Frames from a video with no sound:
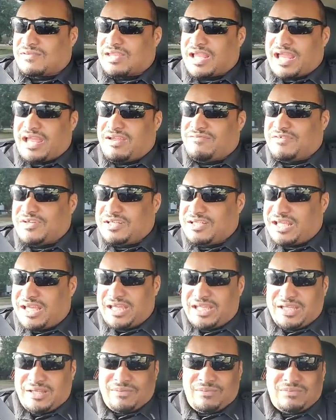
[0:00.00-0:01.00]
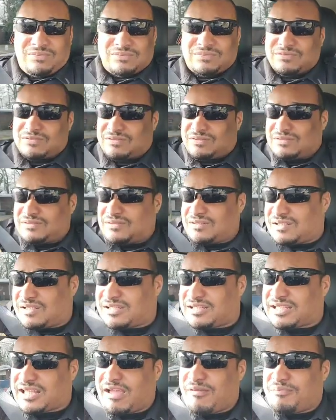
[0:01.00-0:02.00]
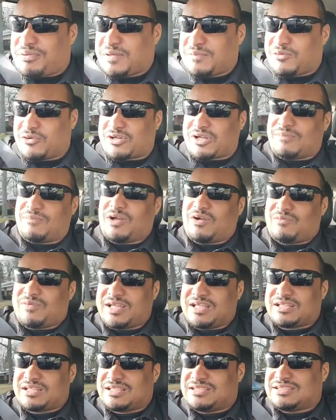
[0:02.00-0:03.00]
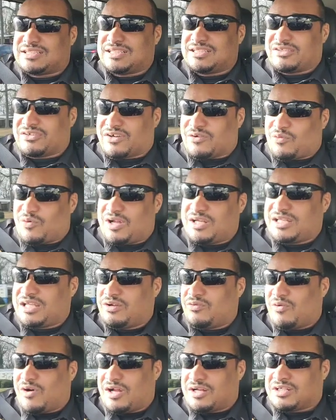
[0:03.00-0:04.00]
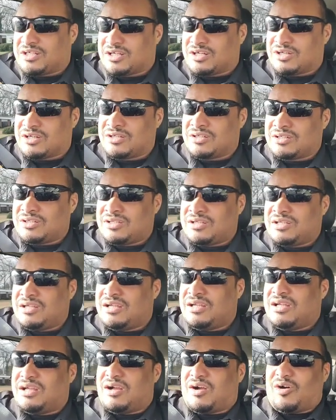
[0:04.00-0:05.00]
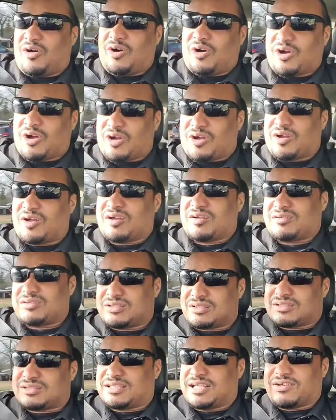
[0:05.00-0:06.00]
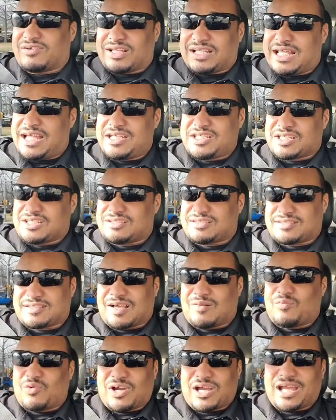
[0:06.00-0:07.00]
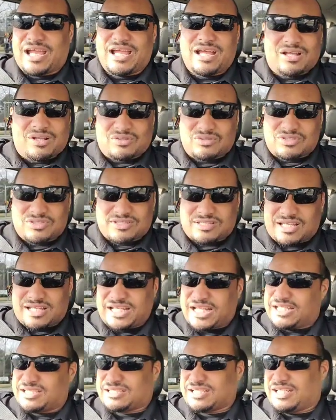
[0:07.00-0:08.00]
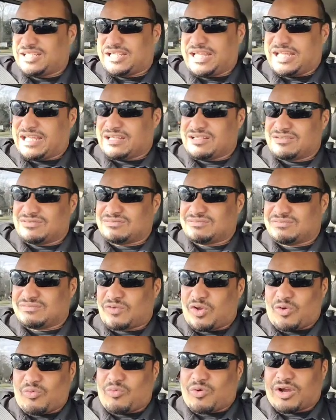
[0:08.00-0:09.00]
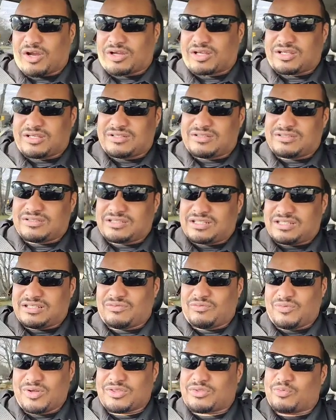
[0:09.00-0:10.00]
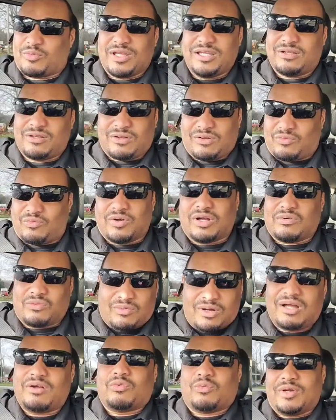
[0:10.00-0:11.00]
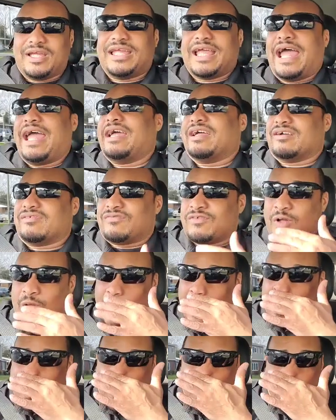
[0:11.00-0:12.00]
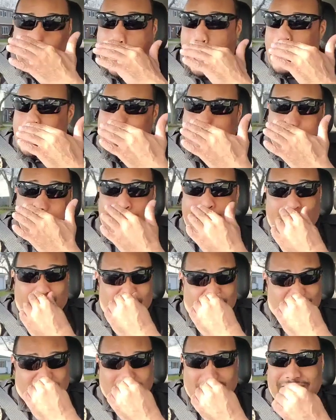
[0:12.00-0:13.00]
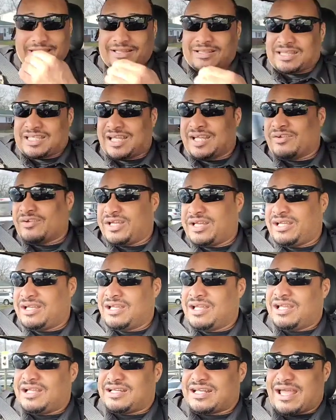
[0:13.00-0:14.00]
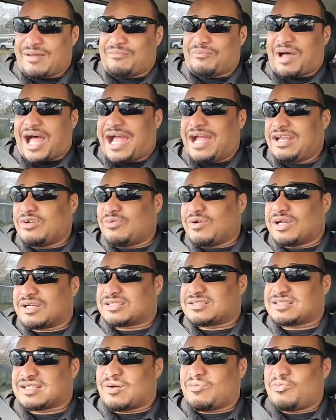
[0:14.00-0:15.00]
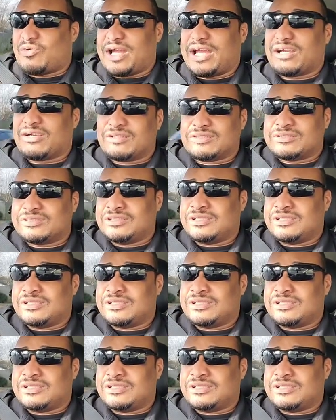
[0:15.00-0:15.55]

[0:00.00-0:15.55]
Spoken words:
Every name that people come up with is either a one-hit wonder or they're a legend somewhere else and they think they can work with what we have. Now, in theory, that might have worked somewhere,